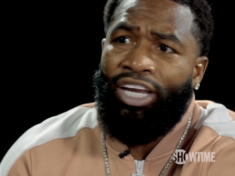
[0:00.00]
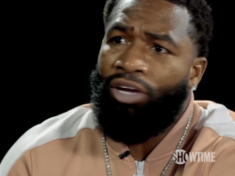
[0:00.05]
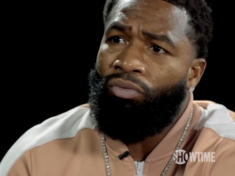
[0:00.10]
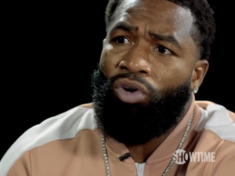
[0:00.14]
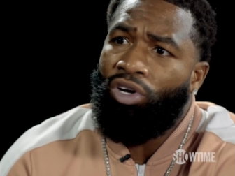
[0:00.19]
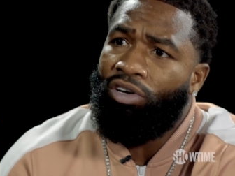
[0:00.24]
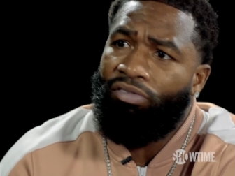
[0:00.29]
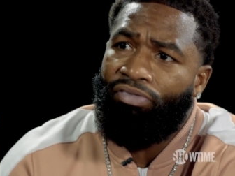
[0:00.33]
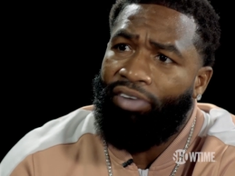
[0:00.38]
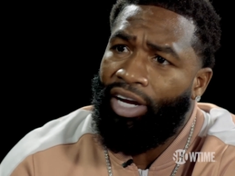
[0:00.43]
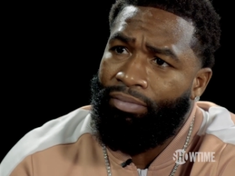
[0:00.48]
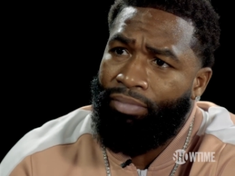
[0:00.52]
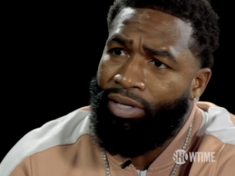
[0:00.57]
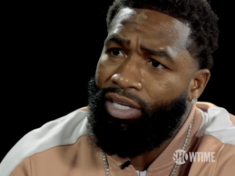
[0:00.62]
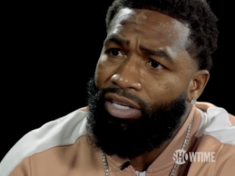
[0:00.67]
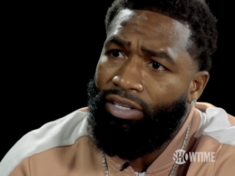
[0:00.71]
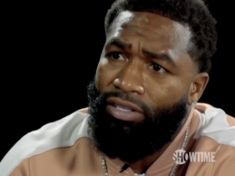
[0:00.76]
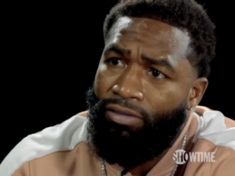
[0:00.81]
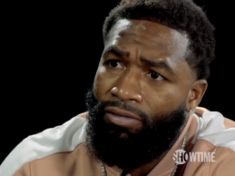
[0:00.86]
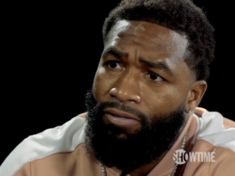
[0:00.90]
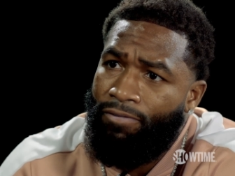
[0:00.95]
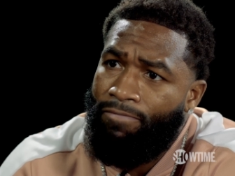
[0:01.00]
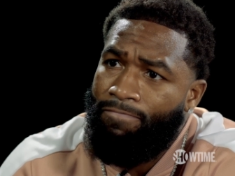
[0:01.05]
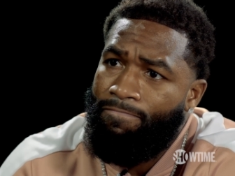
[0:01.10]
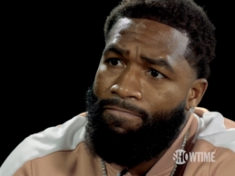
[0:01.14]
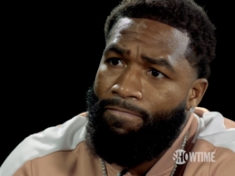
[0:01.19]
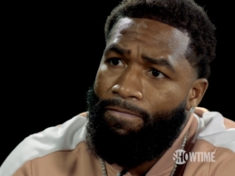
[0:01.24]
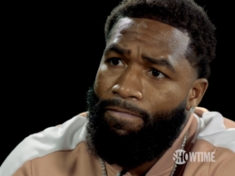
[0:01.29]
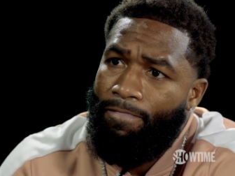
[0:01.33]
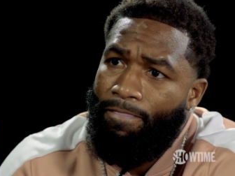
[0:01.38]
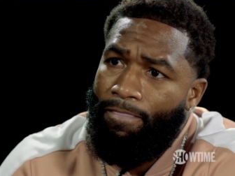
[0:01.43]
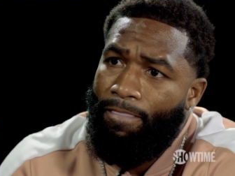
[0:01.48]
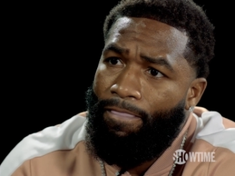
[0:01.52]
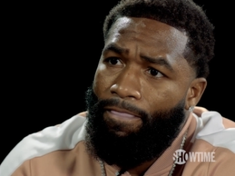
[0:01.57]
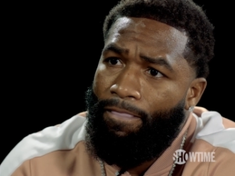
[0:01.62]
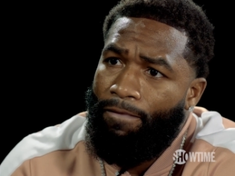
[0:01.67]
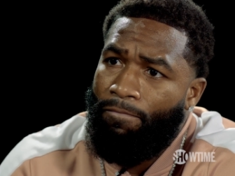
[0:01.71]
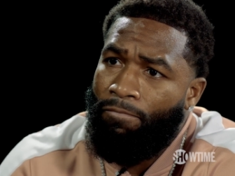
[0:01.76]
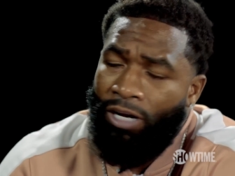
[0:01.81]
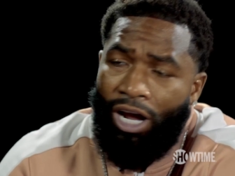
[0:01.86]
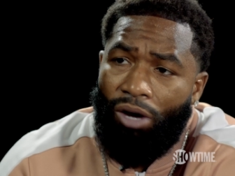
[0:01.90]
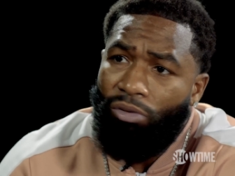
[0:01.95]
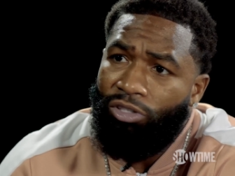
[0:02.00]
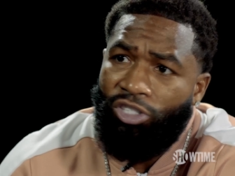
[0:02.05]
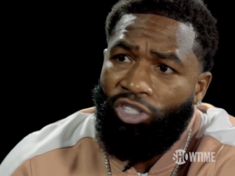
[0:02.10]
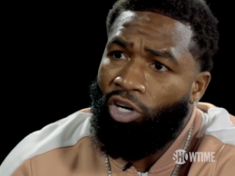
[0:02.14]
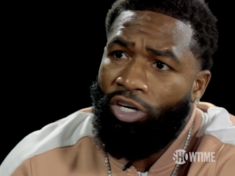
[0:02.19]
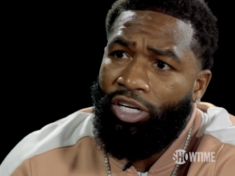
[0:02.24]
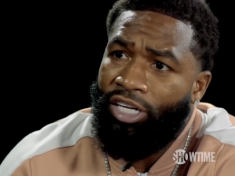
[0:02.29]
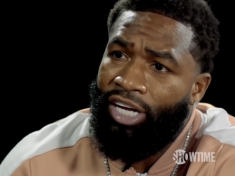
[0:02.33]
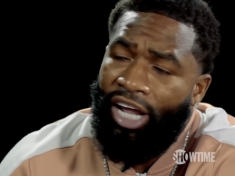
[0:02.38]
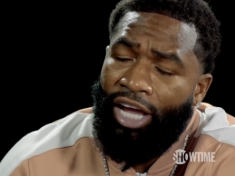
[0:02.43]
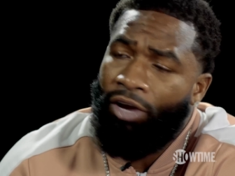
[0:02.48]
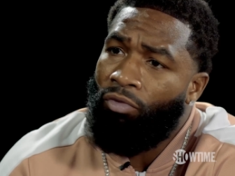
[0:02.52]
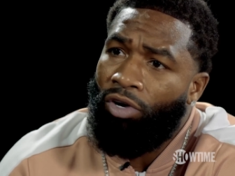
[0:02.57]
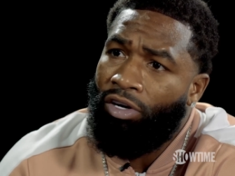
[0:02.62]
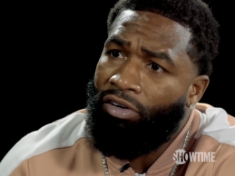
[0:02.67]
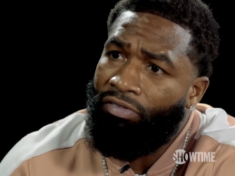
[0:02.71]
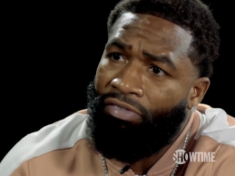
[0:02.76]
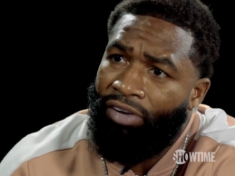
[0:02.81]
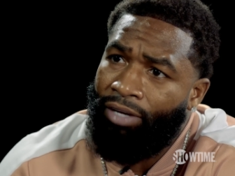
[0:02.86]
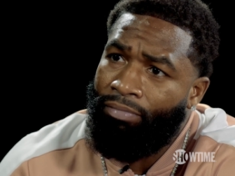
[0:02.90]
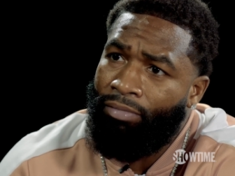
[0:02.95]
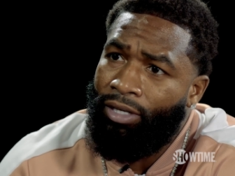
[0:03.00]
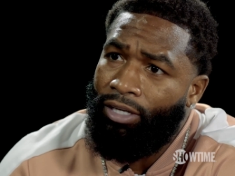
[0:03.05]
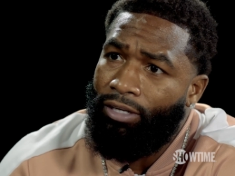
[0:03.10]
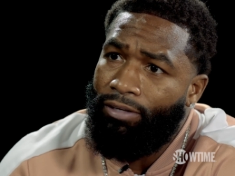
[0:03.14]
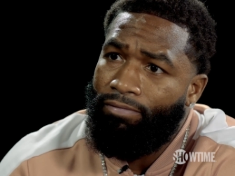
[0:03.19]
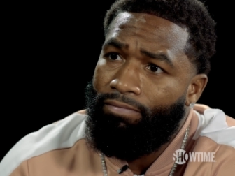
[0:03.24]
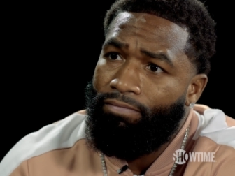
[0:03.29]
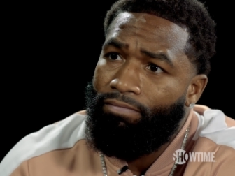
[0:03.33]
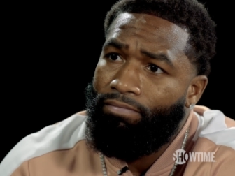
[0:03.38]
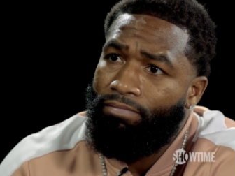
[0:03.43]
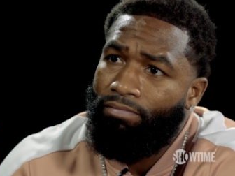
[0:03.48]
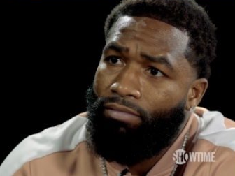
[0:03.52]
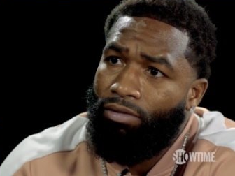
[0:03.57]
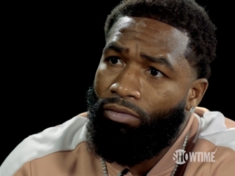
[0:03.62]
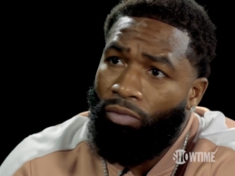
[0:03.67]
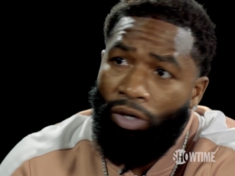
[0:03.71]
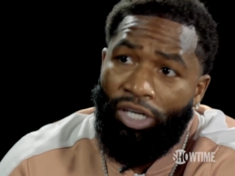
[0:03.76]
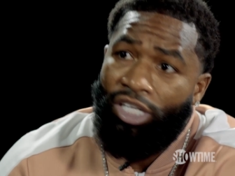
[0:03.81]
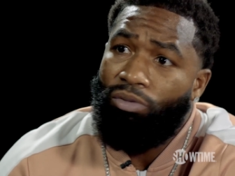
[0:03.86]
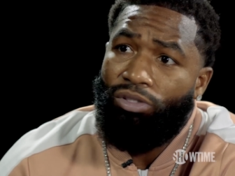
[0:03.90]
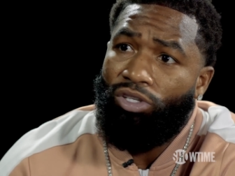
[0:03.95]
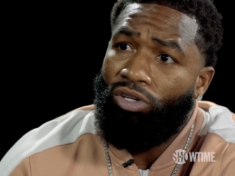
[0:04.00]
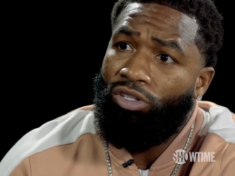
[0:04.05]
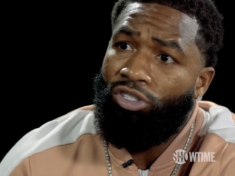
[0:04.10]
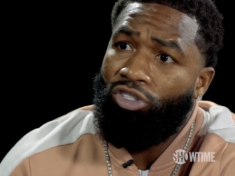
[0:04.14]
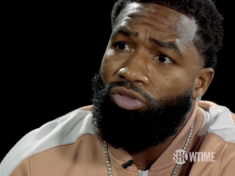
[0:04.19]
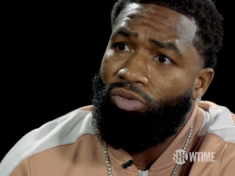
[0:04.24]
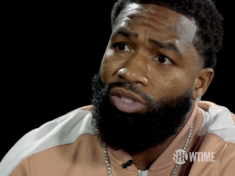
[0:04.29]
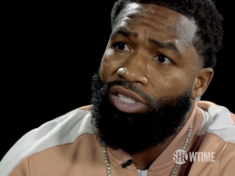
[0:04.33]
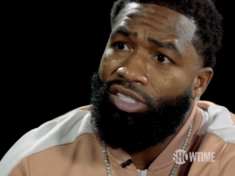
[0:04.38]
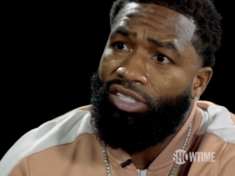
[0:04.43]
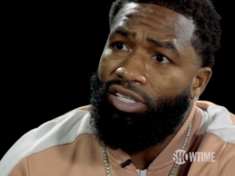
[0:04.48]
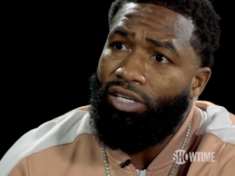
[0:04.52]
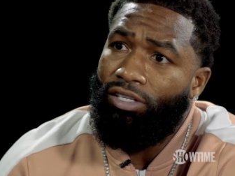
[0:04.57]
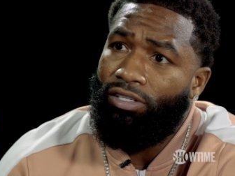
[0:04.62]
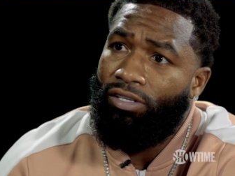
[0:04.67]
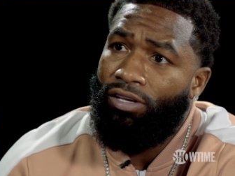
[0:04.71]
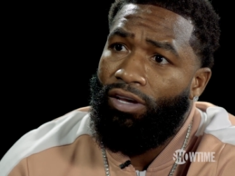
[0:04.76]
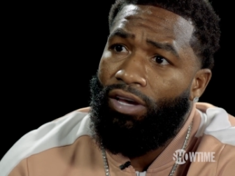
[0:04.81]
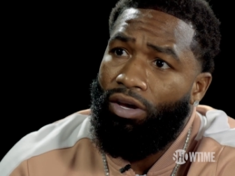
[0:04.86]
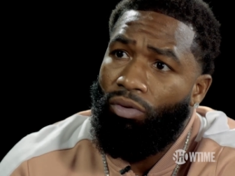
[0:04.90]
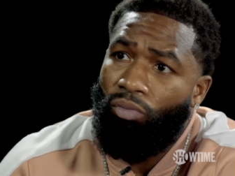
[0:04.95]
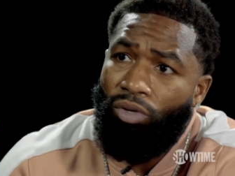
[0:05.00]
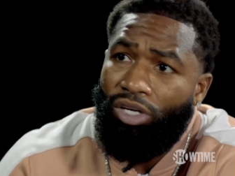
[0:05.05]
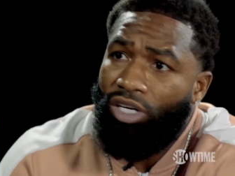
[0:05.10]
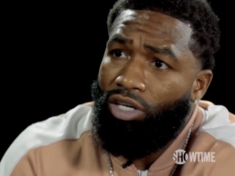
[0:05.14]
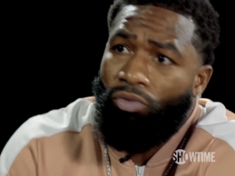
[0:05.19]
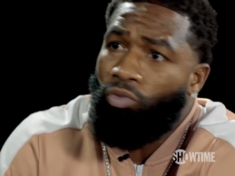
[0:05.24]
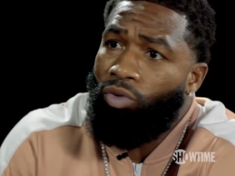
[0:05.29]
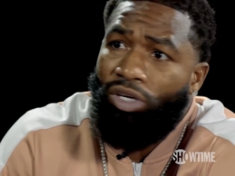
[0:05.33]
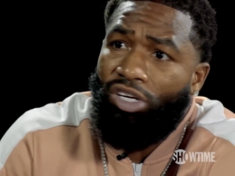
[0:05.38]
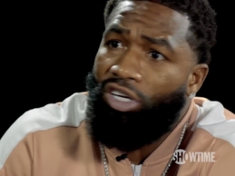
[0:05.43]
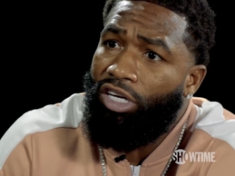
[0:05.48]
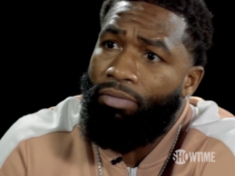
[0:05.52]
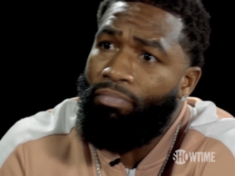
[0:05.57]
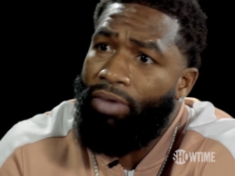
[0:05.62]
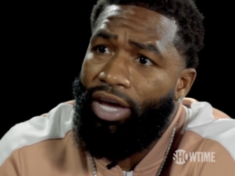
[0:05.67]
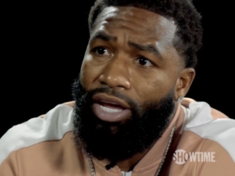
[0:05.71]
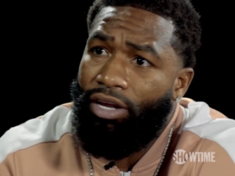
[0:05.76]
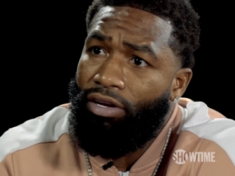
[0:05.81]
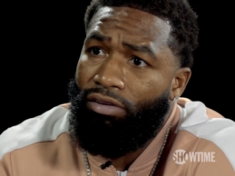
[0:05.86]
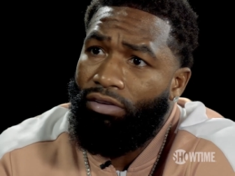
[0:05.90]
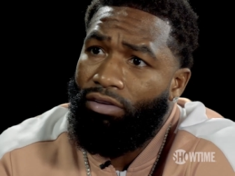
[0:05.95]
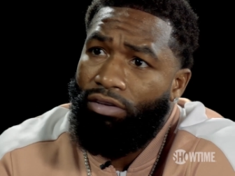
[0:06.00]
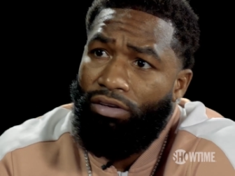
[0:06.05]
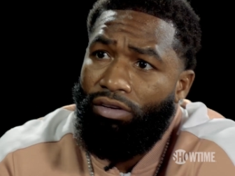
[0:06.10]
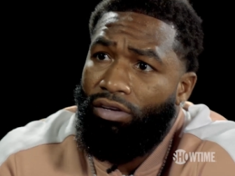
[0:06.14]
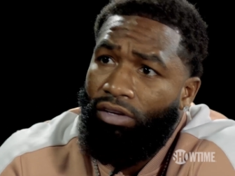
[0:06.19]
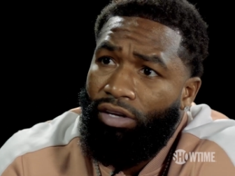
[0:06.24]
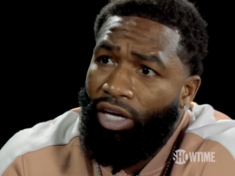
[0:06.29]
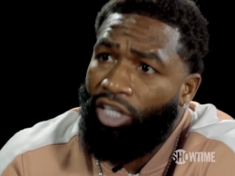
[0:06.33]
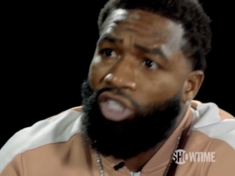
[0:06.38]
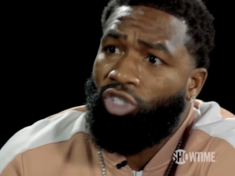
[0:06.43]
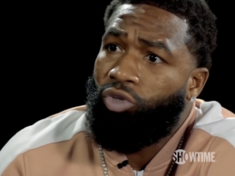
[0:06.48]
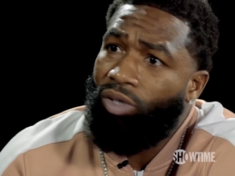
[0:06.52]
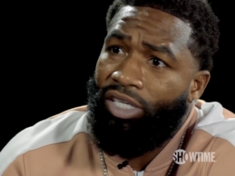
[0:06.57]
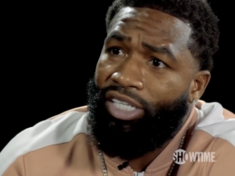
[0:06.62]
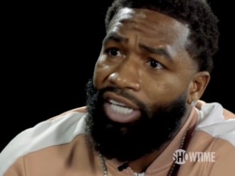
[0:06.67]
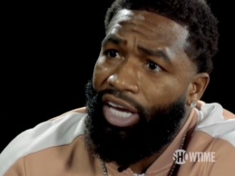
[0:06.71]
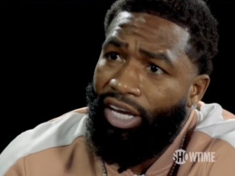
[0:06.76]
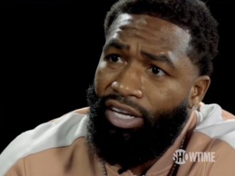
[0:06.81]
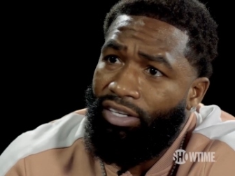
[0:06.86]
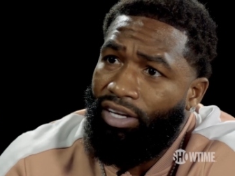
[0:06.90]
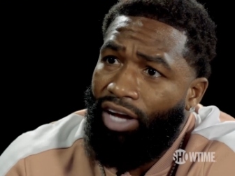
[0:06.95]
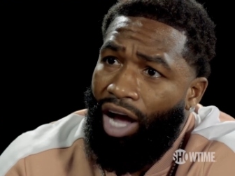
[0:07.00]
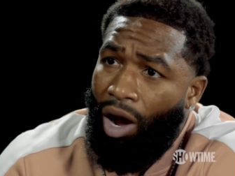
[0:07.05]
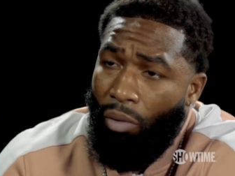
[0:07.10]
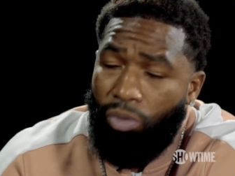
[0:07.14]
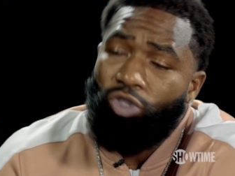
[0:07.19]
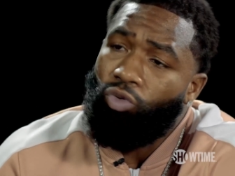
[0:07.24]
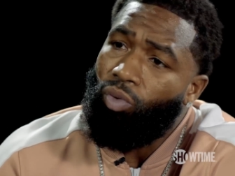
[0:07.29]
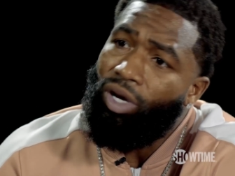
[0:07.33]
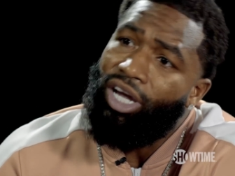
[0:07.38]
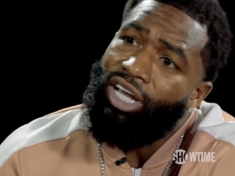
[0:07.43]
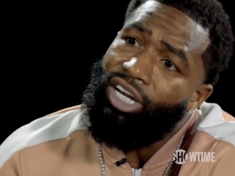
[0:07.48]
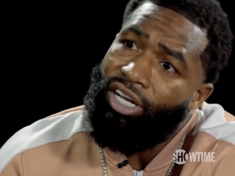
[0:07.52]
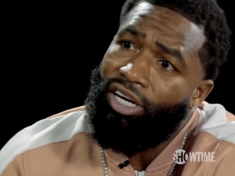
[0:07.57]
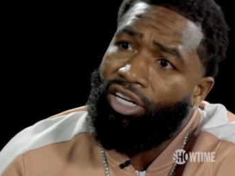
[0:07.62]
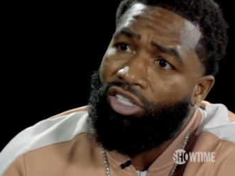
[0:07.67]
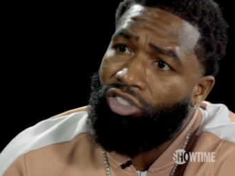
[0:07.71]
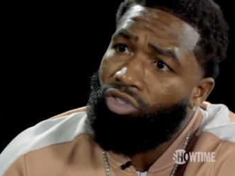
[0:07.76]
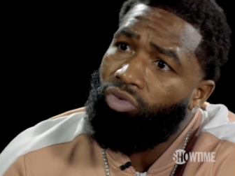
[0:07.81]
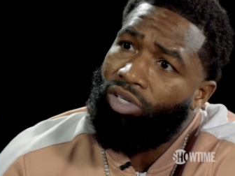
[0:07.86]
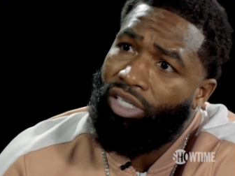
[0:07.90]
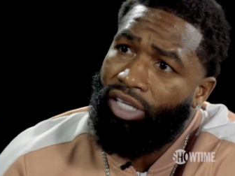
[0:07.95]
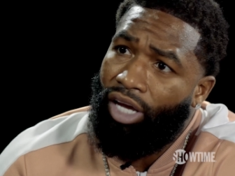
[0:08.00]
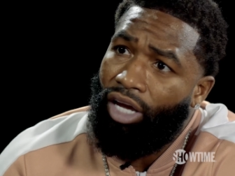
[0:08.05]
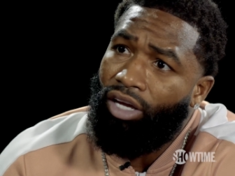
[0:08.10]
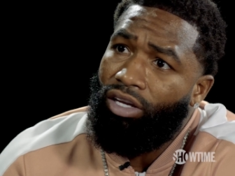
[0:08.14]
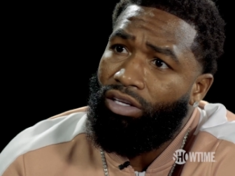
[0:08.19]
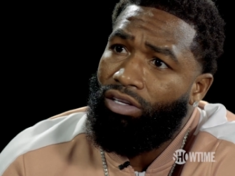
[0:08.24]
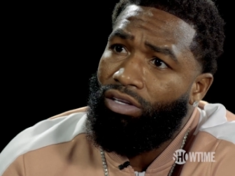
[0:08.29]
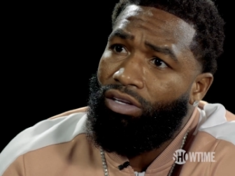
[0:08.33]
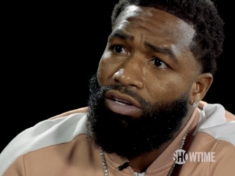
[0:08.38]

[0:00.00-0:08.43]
didn't want to fight me. When I was 30, they didn't want to fight me. Well, he was only 26. We could we could have met at 28. I was weighing in at 28.